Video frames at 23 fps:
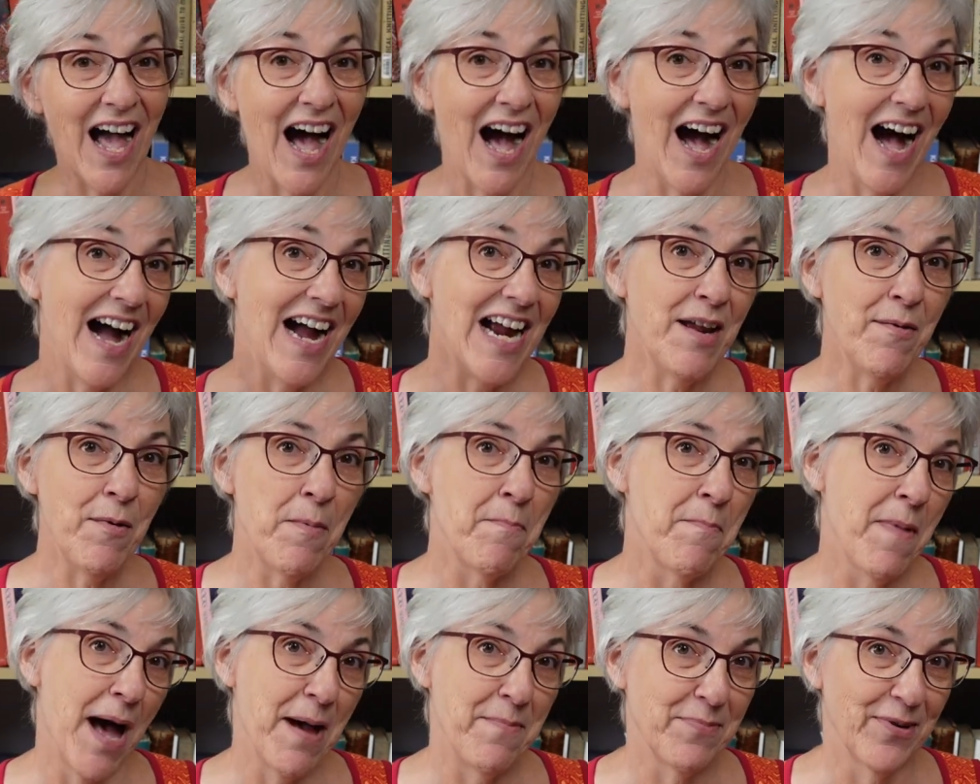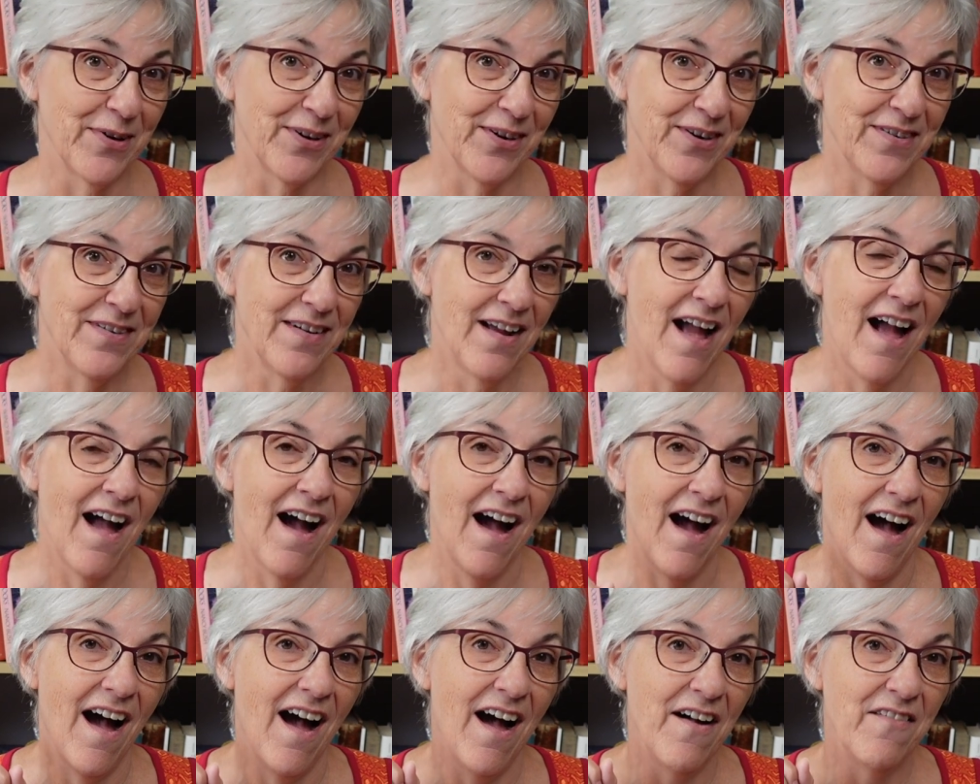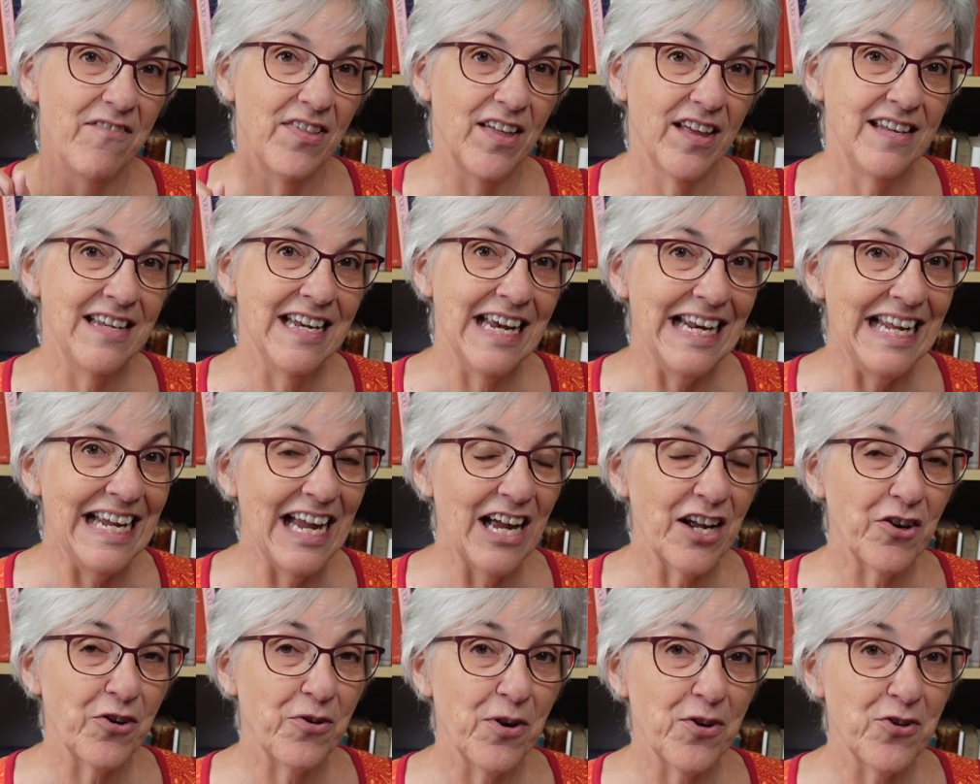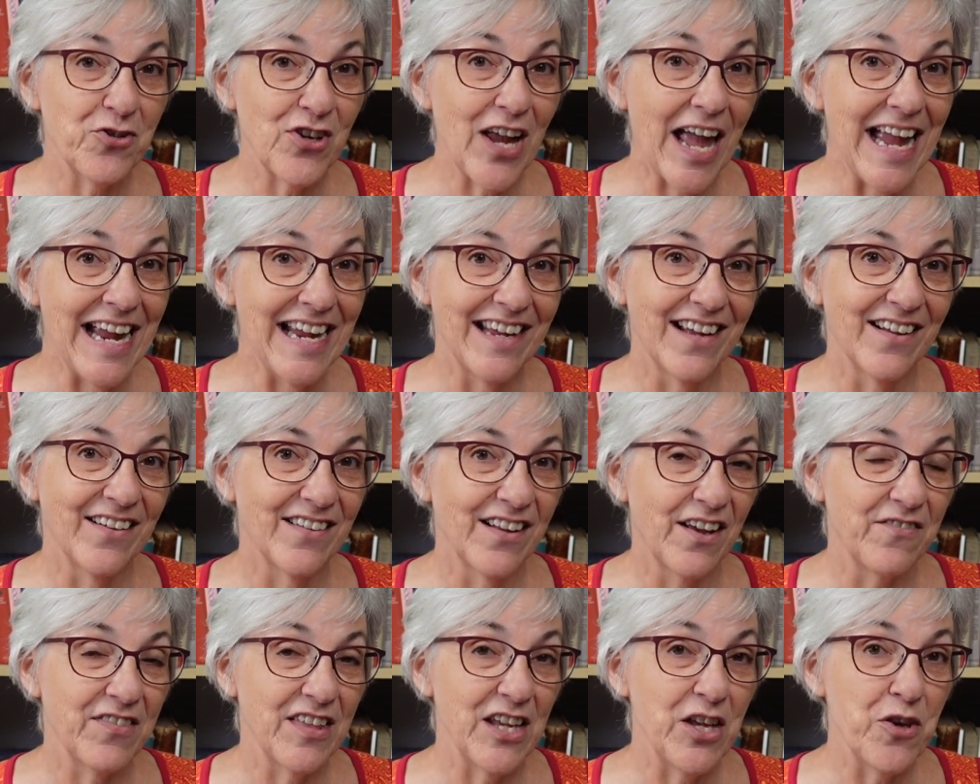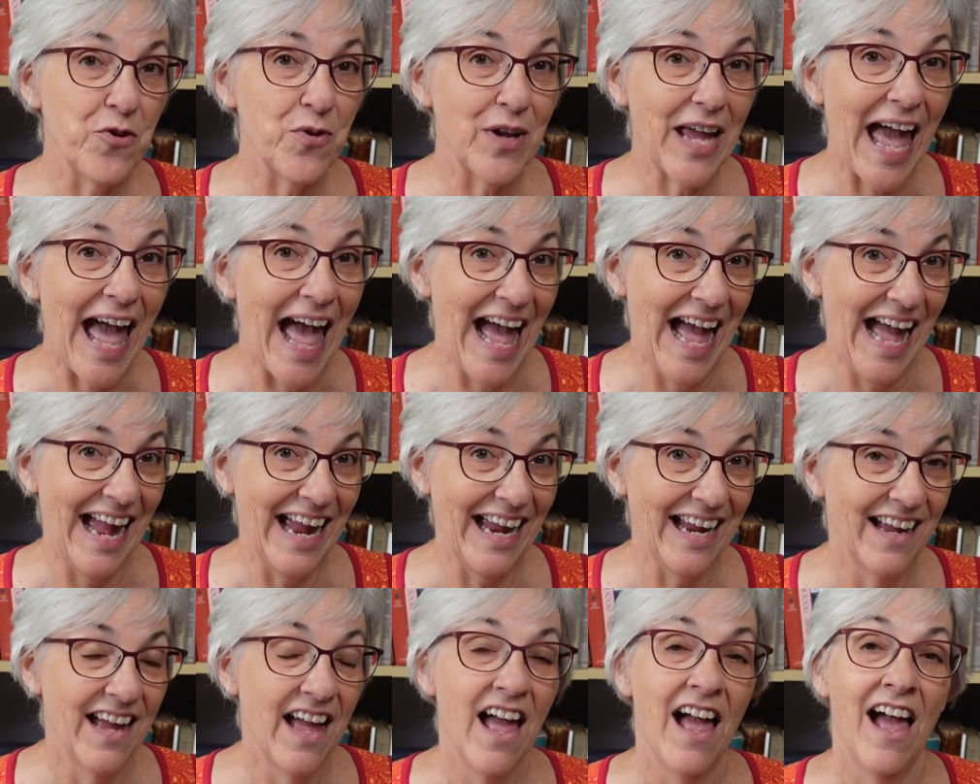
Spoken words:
I am a member of the Knitting and Crochet Guild of the UK.